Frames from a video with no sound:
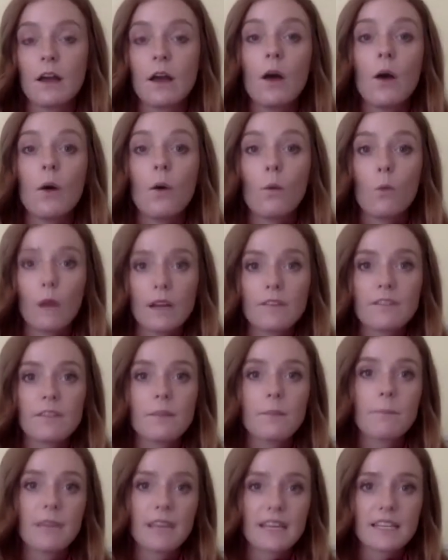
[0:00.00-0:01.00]
One of
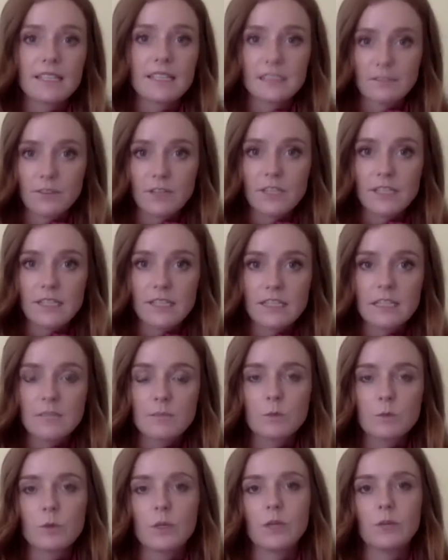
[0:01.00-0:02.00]
the biggest differences
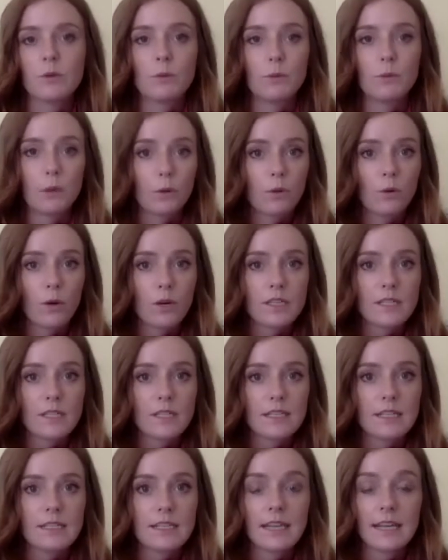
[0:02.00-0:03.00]
between remote
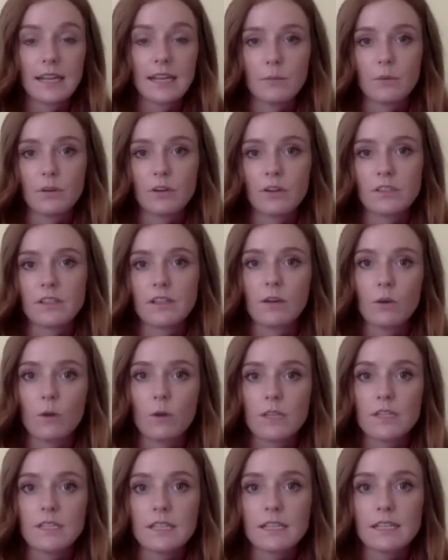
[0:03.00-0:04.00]
courses and in-person
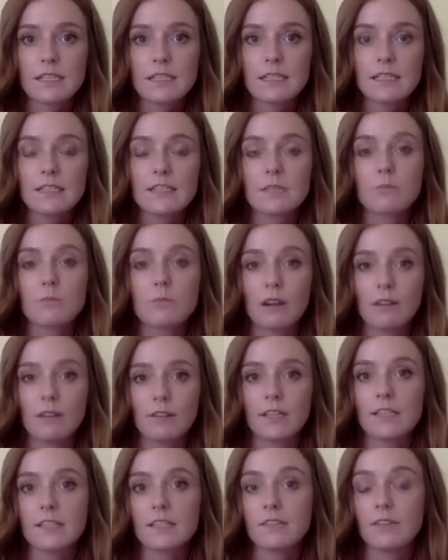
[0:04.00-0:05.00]
courses is the
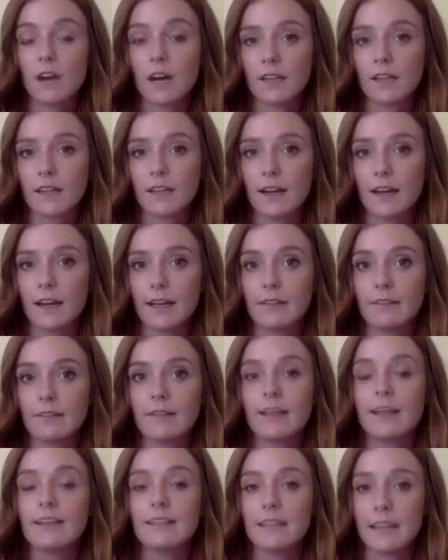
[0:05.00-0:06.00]
prevalence of online
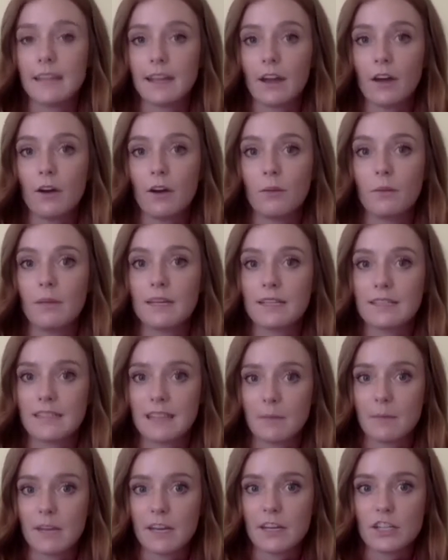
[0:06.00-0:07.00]
take-home
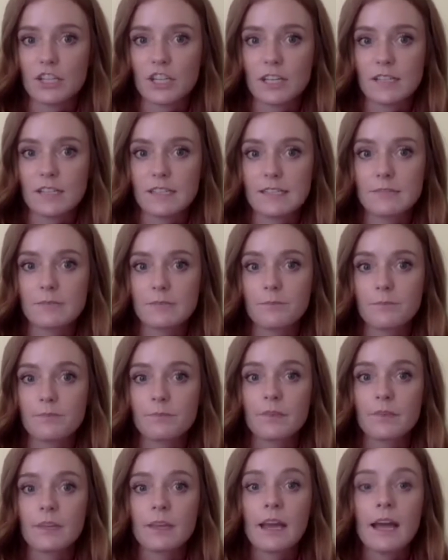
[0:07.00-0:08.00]
examinations.
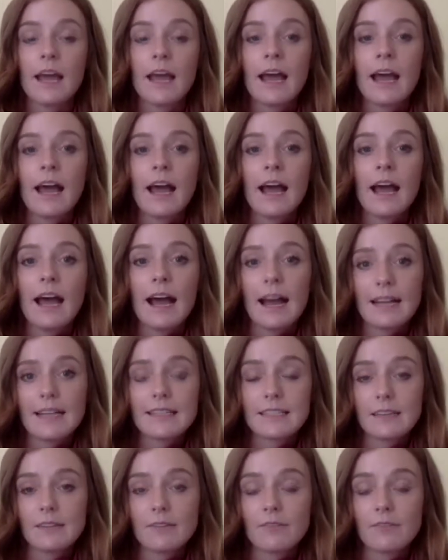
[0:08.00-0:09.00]
At
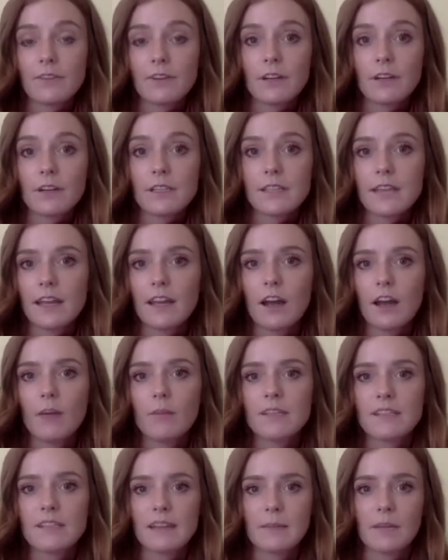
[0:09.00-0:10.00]
Stanford, take-home
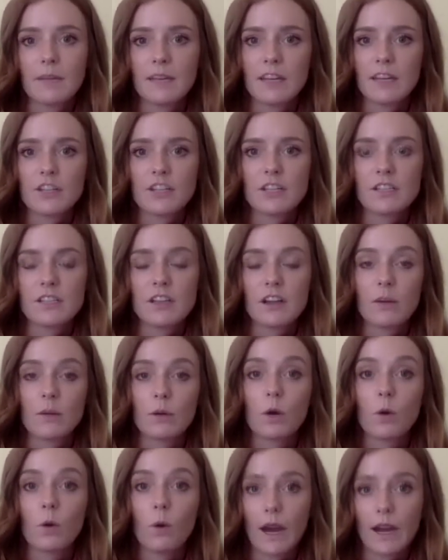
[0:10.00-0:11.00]
examinations are
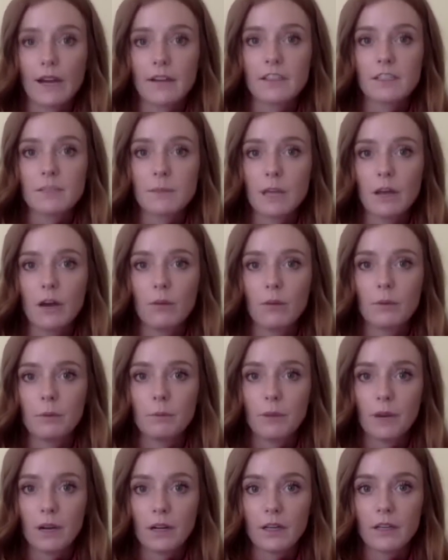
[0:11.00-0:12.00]
required to be open
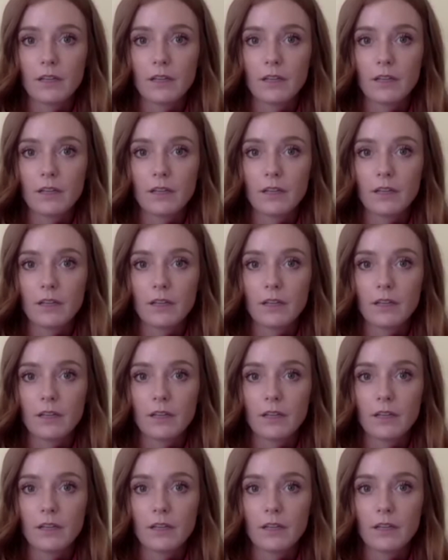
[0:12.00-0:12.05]
book.